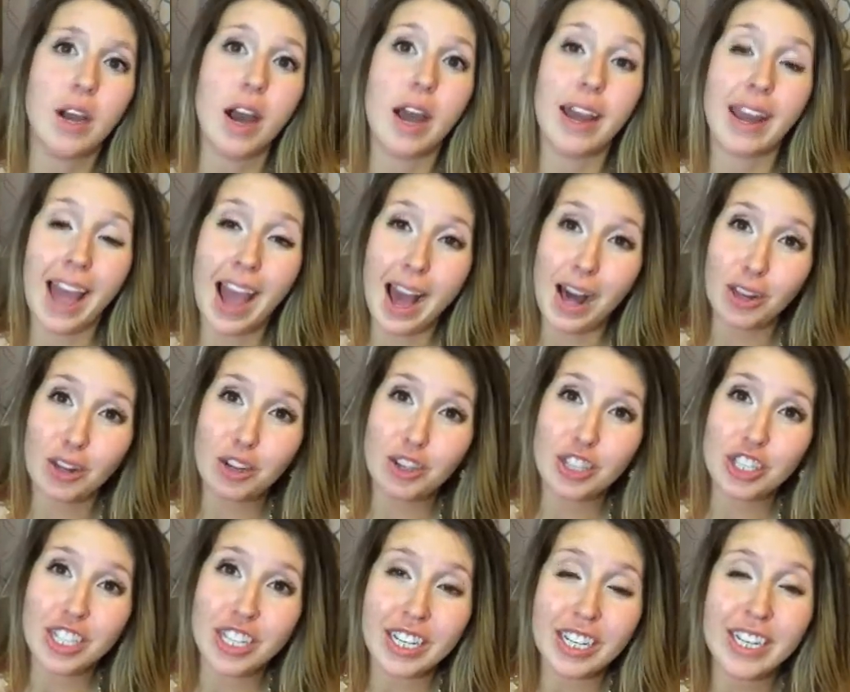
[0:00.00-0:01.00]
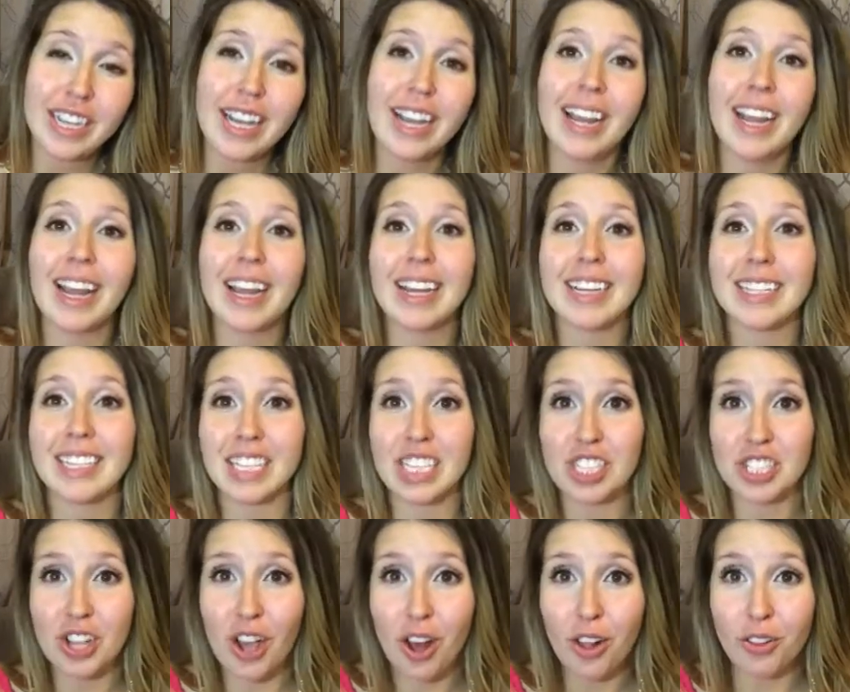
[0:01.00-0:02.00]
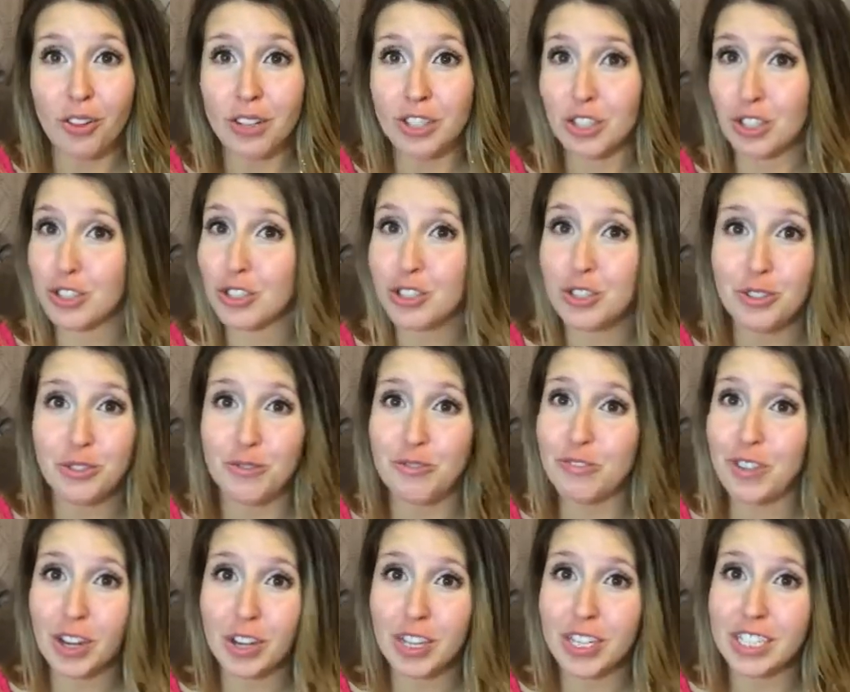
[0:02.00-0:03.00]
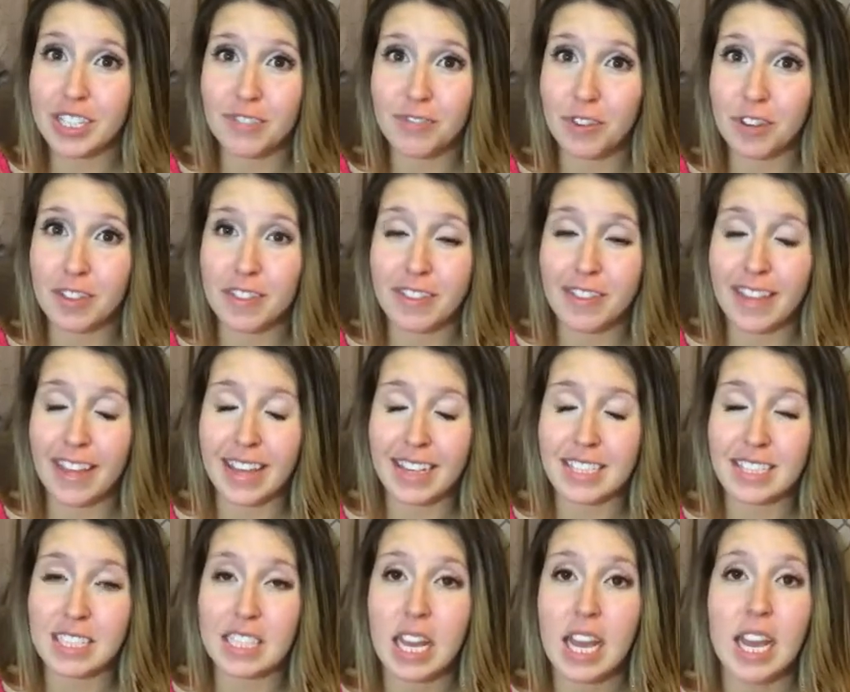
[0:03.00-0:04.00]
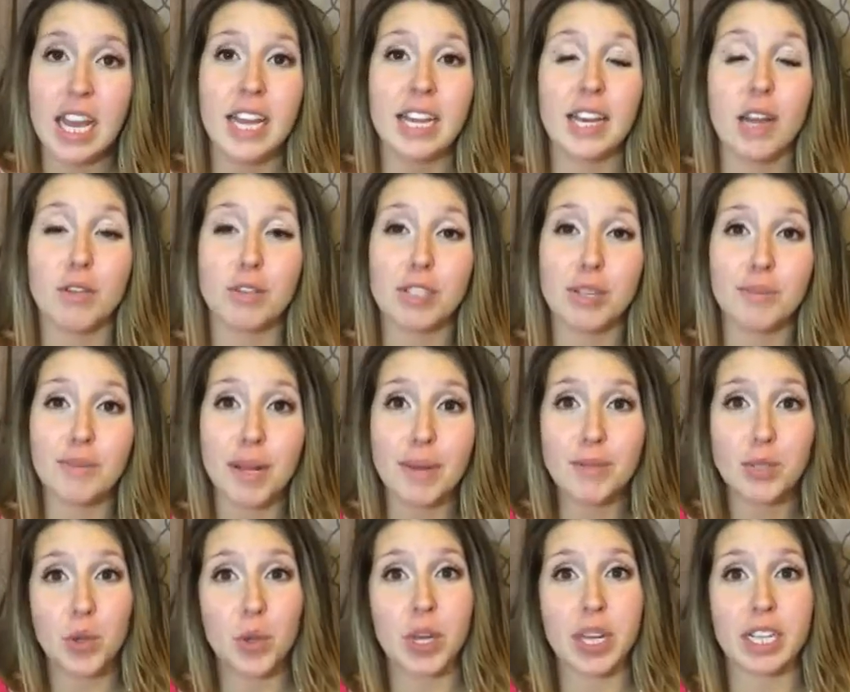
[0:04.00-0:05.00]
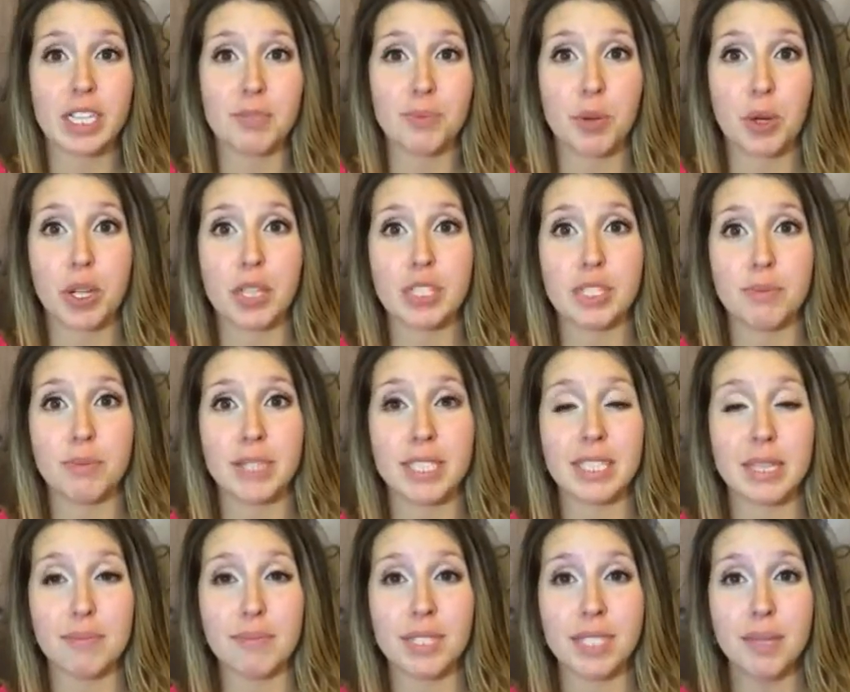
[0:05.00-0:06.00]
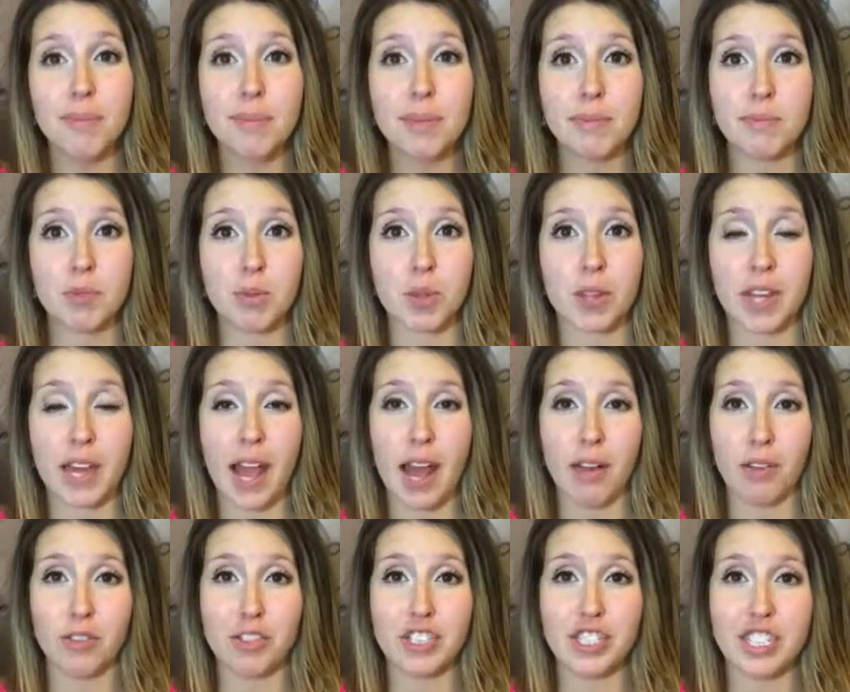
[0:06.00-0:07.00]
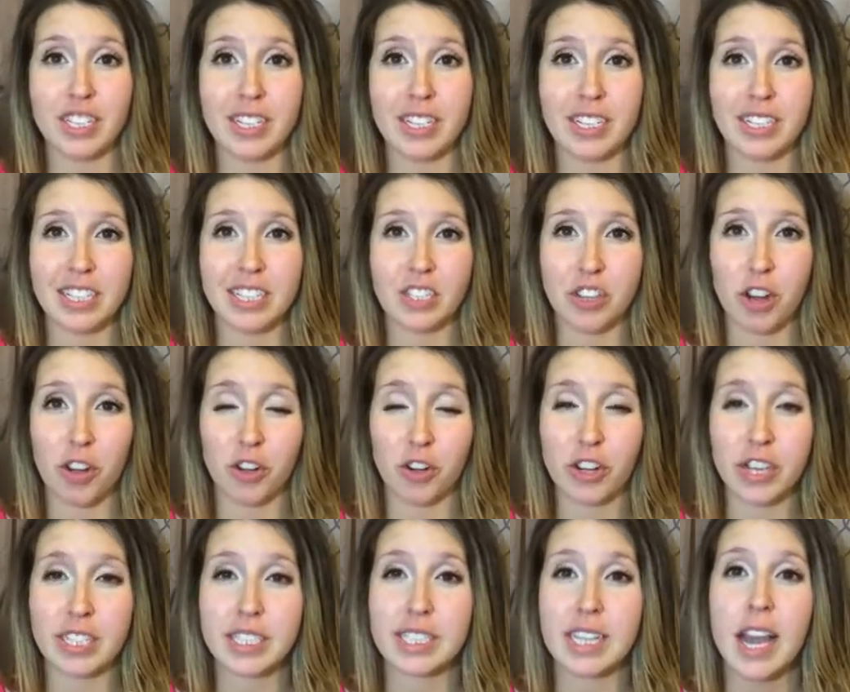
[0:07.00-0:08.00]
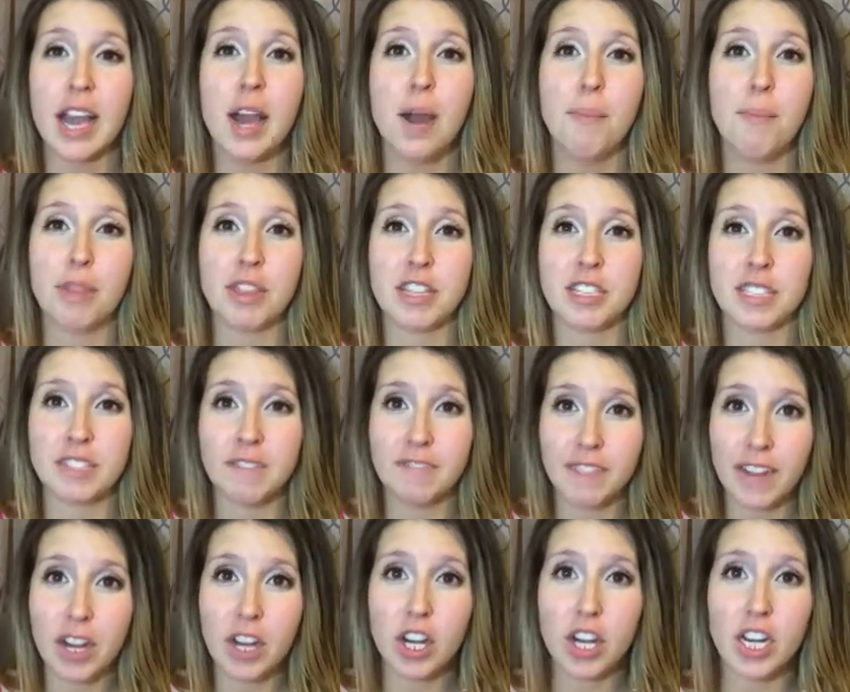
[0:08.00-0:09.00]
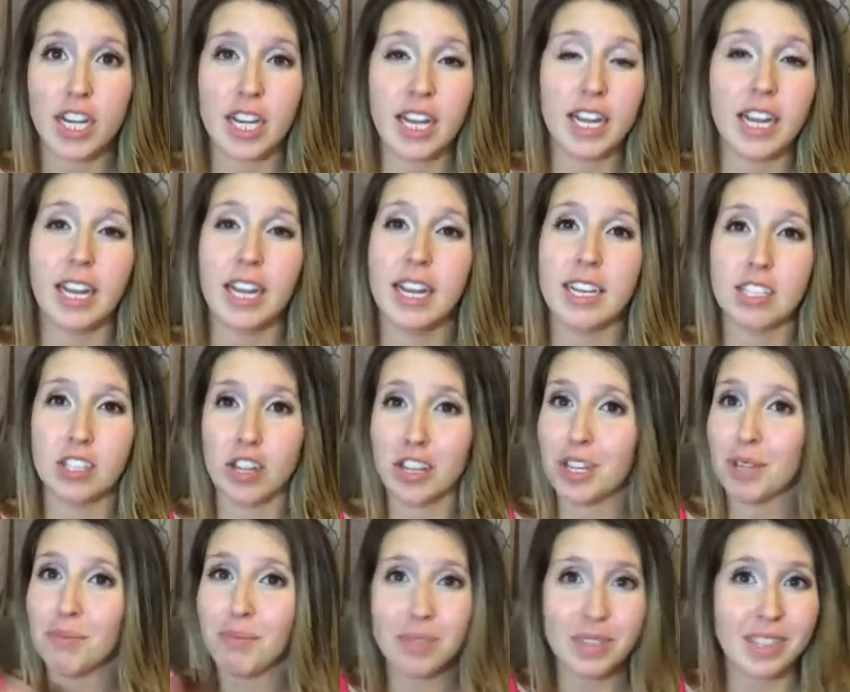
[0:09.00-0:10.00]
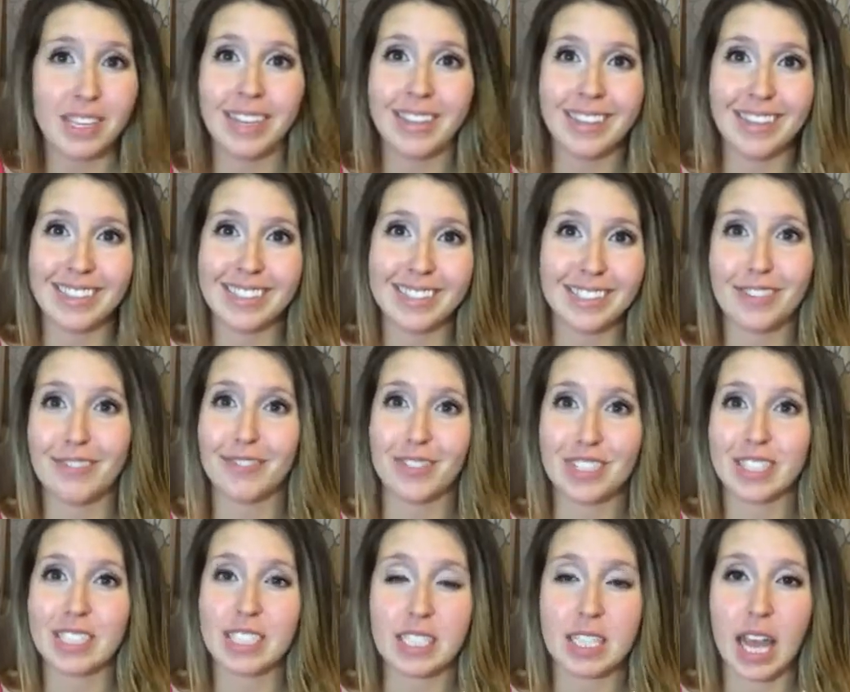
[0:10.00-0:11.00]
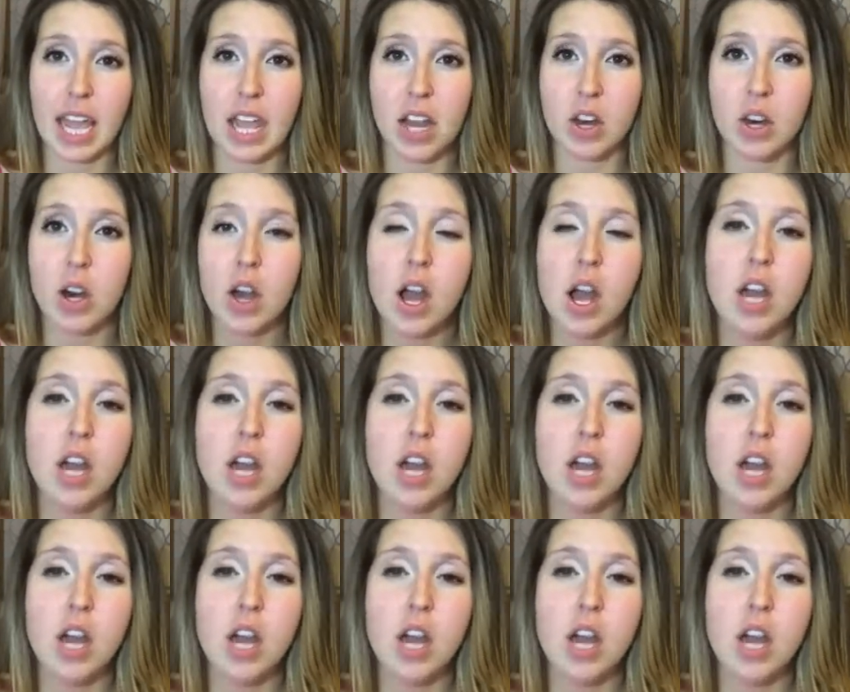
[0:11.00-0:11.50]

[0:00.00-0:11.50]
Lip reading: An allergy and an intolerance are two very different things. Now, sometimes you can experience some of the same symptoms with an allergy and an intolerance, but the severity is on a completely different scale.